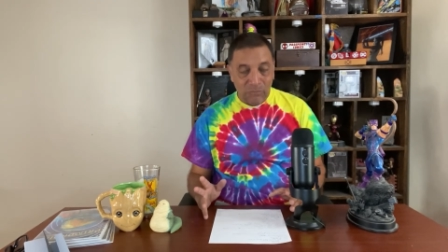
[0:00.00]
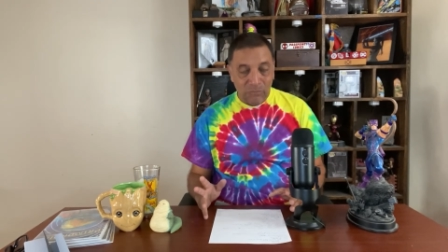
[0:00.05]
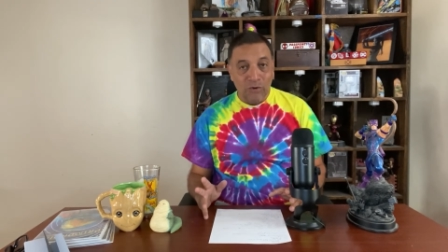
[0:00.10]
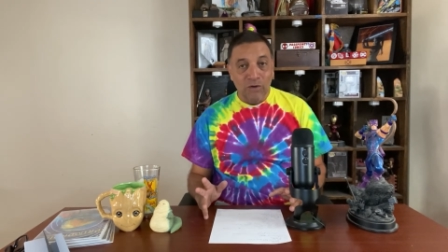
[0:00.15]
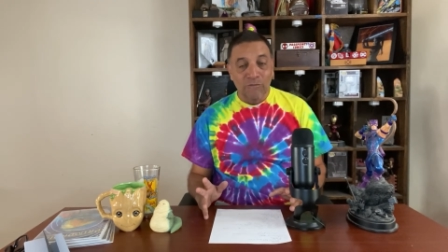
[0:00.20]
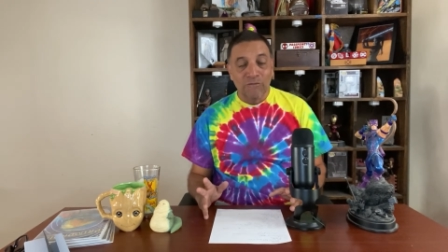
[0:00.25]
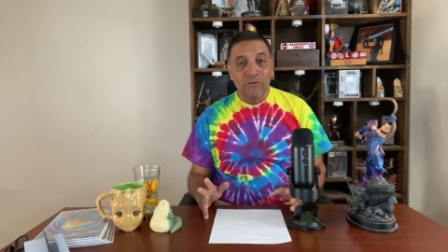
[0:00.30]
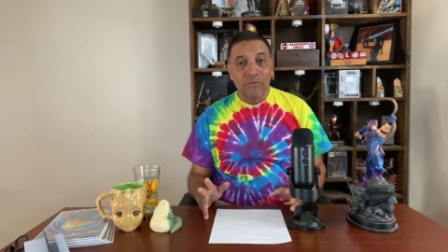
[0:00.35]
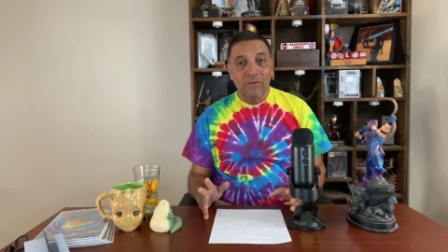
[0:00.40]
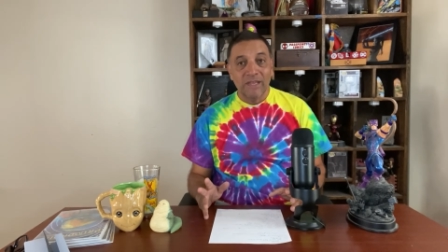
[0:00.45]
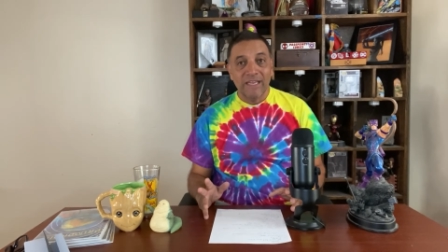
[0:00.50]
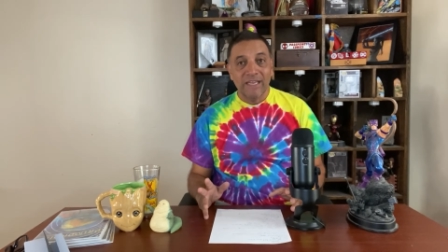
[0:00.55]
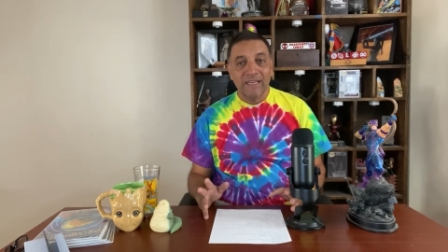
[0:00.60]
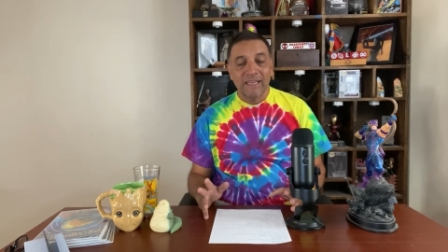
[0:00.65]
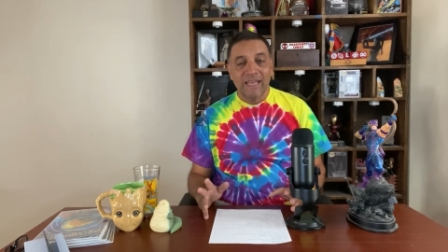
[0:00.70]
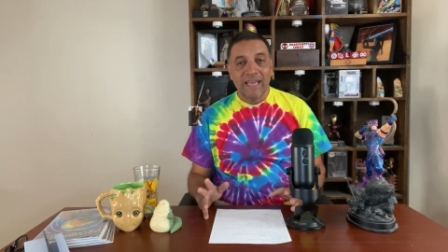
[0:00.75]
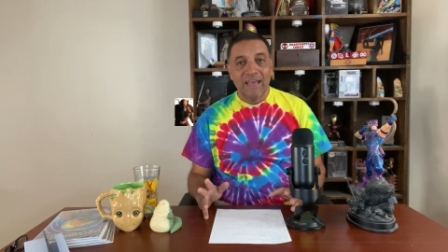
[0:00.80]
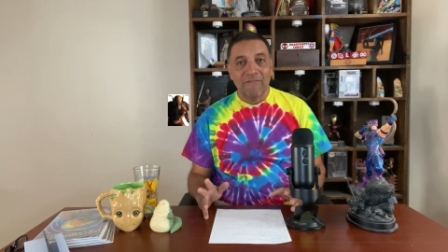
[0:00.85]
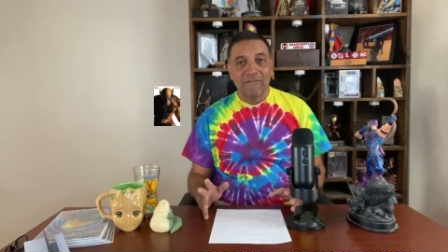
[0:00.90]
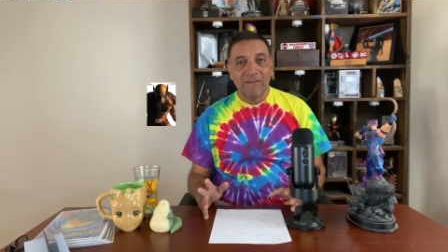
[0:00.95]
Wolverine
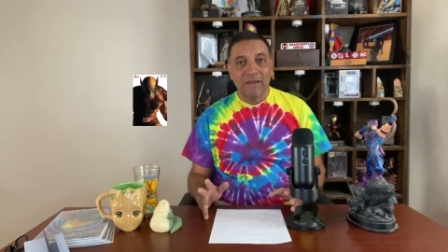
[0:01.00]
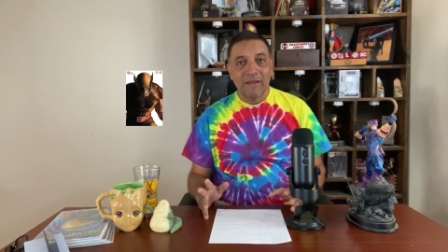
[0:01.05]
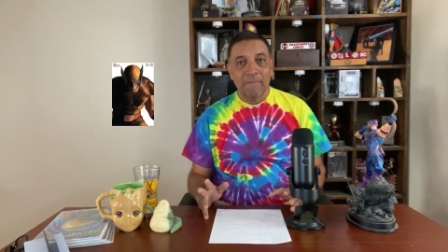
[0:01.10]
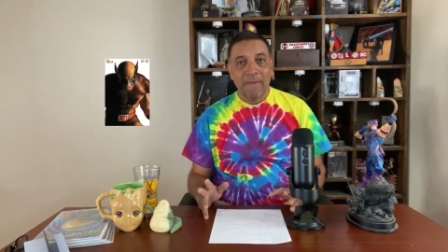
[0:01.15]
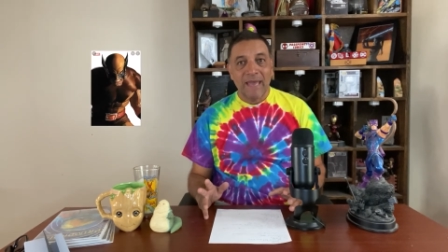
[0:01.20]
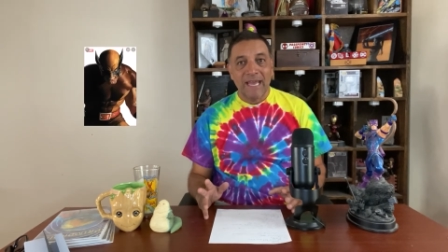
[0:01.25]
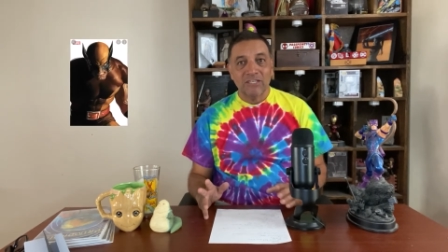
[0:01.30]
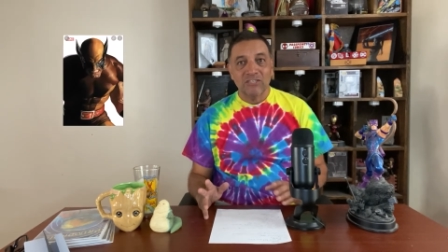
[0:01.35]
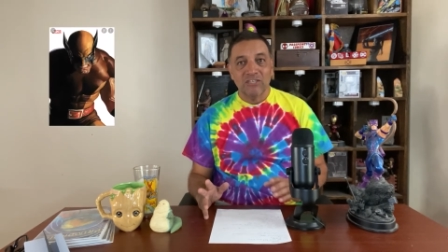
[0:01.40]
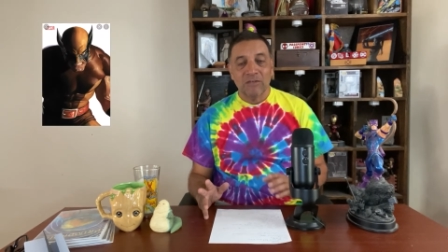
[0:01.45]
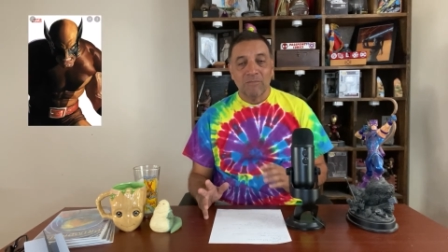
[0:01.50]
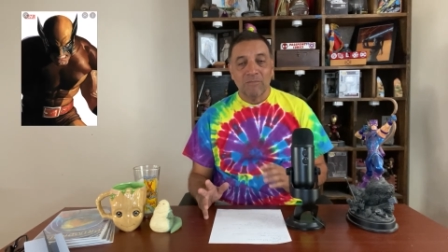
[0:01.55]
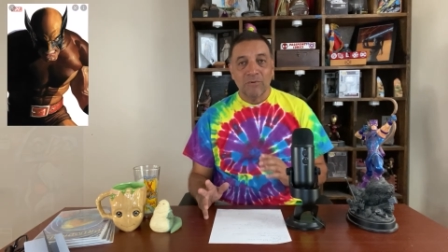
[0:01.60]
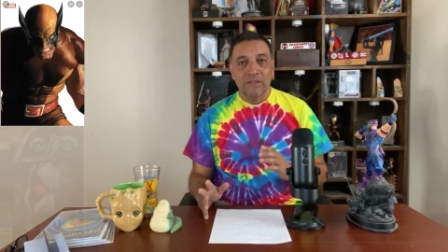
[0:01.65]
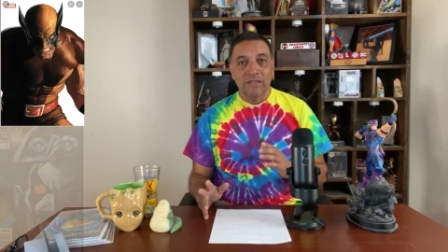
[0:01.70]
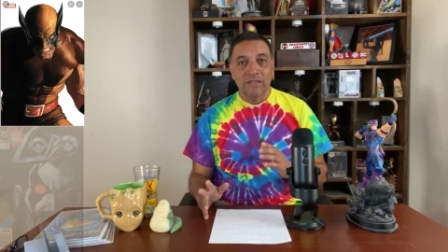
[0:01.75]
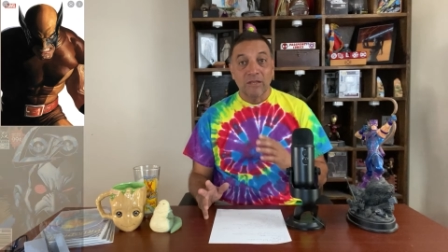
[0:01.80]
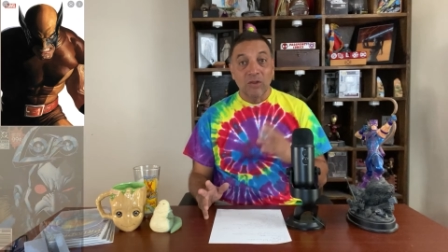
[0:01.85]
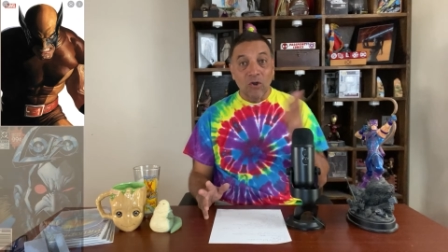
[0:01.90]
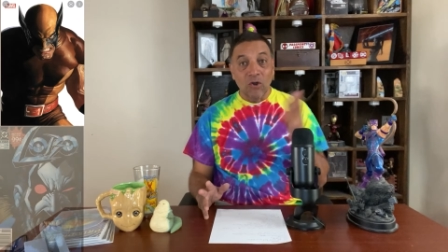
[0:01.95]
having a matchup
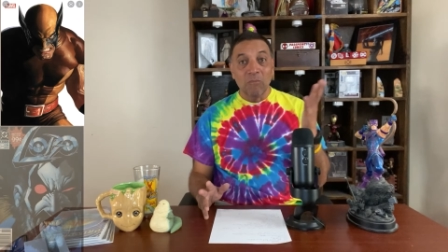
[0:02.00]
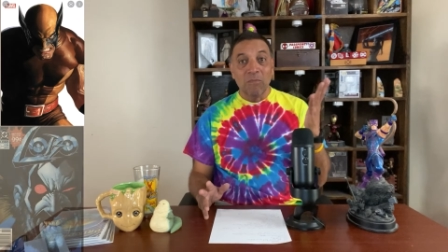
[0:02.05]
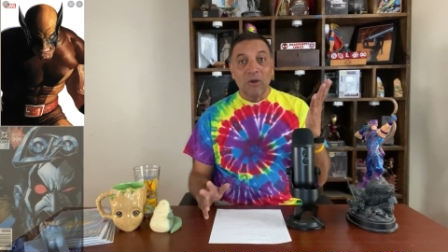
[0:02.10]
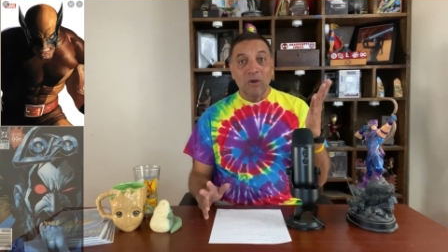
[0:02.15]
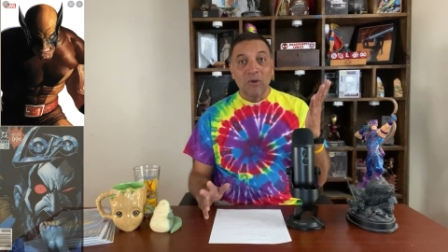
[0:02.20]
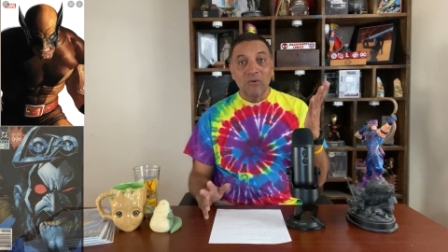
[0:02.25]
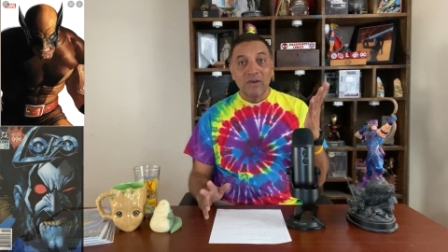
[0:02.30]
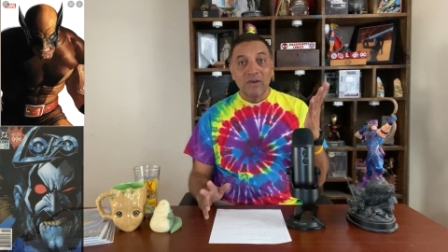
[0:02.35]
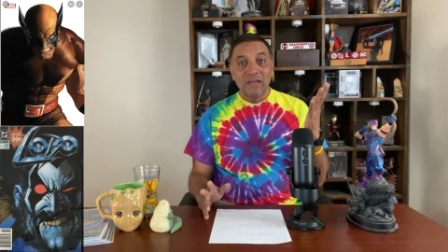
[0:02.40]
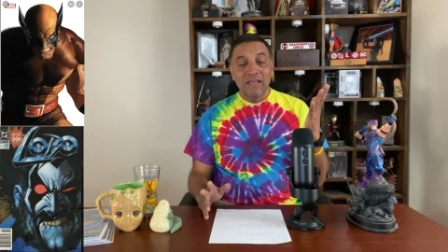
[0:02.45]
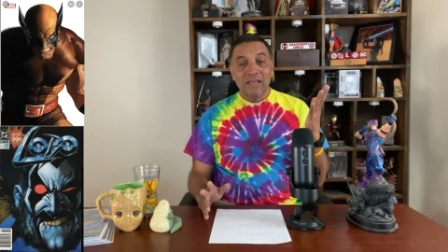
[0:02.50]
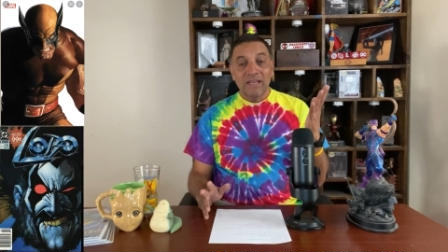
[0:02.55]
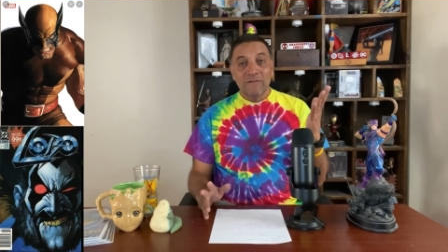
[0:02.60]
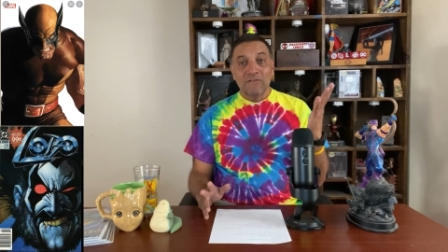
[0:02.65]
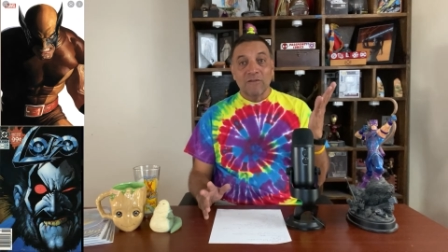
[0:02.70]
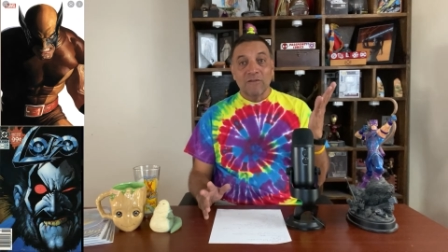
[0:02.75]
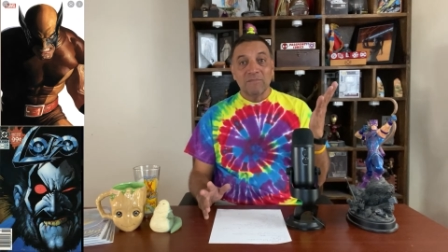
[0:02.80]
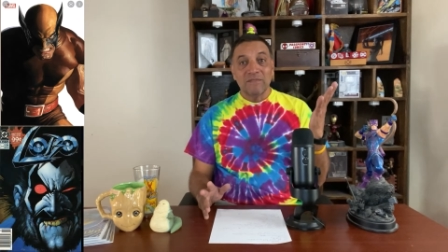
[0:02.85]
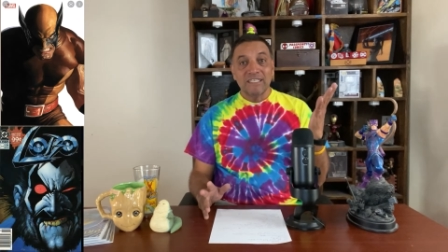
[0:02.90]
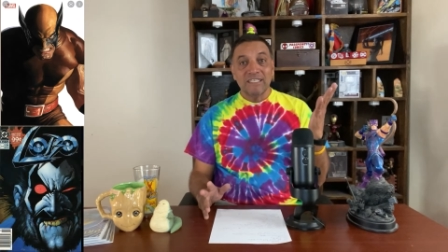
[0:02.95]
with Lobo
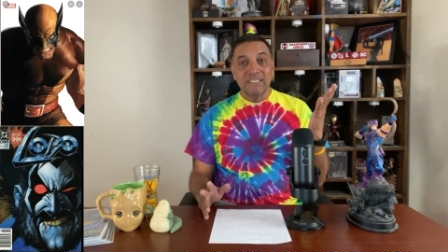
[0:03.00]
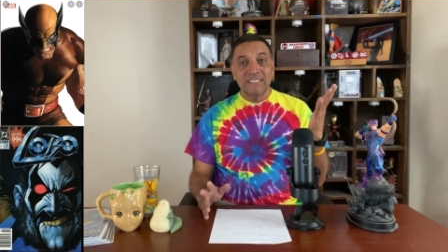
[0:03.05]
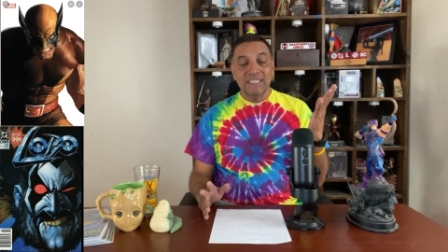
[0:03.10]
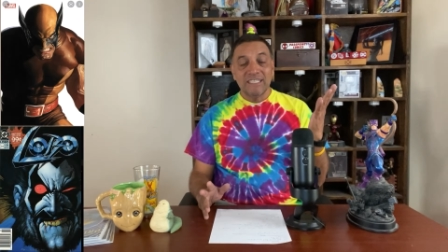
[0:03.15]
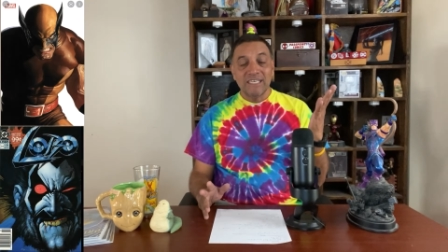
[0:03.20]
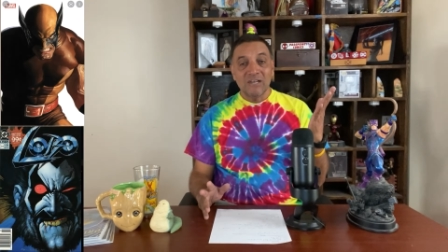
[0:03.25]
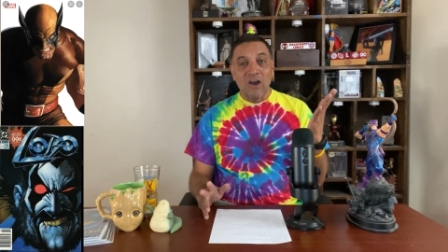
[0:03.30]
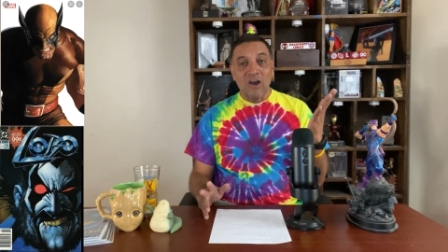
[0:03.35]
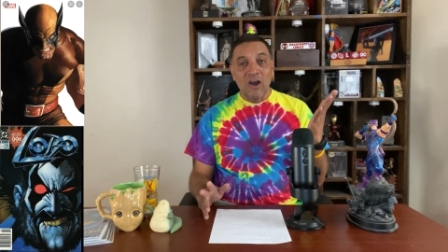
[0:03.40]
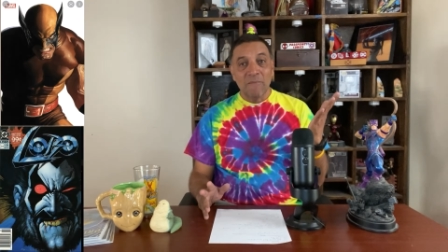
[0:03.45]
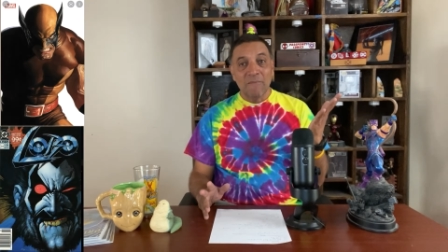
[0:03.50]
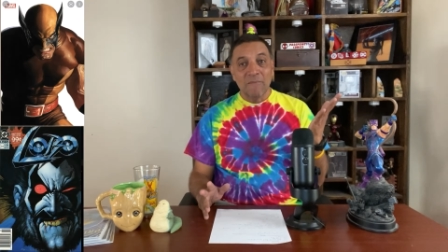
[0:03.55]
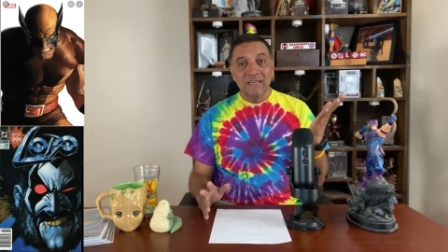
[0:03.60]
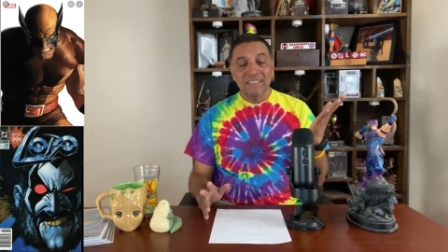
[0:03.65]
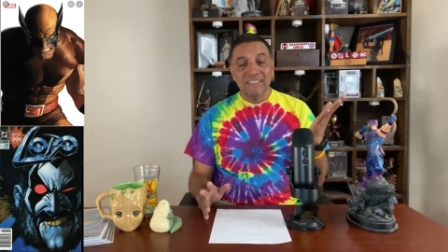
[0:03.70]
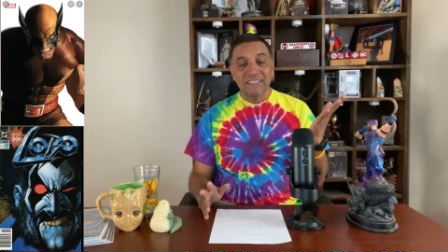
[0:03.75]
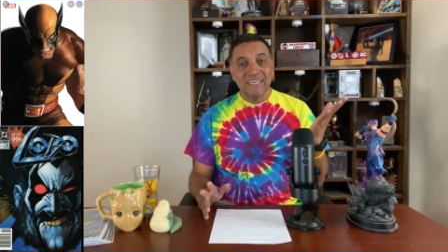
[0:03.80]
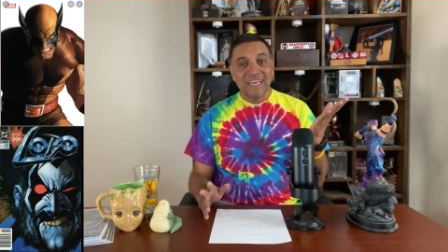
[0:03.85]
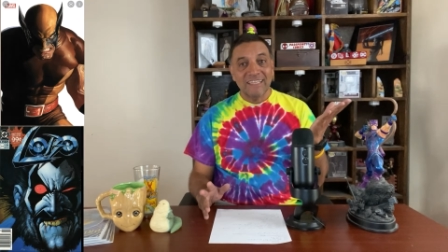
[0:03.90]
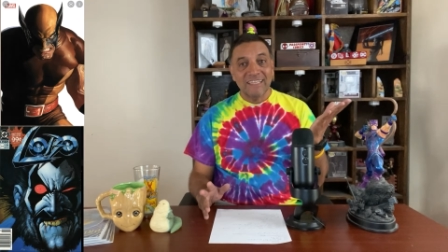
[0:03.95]
from DC Comics.